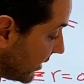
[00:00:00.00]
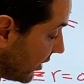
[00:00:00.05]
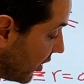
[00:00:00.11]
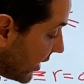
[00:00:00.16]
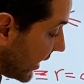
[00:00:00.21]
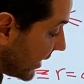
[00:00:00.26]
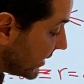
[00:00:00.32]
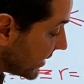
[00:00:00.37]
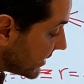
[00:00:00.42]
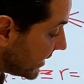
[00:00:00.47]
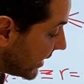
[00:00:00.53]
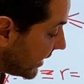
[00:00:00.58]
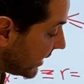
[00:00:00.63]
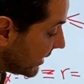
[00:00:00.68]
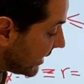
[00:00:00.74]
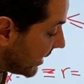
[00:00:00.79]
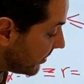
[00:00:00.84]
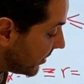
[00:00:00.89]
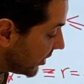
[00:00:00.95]
Look at the
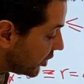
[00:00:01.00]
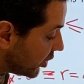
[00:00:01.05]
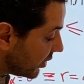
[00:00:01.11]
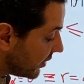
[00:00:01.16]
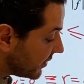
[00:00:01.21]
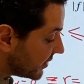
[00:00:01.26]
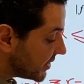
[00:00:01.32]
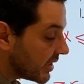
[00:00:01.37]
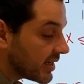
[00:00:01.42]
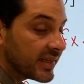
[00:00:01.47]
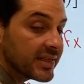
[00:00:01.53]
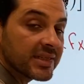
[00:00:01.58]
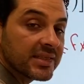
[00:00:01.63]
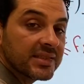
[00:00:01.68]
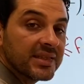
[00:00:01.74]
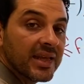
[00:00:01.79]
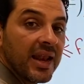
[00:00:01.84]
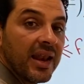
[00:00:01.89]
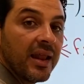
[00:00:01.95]
sink, the amplitude of the sink is
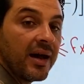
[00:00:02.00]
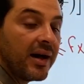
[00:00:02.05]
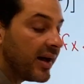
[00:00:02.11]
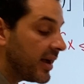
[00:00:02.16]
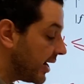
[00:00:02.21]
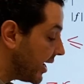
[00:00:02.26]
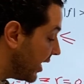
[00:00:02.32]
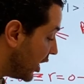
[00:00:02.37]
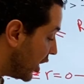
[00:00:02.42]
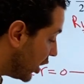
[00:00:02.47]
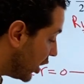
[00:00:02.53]
still high,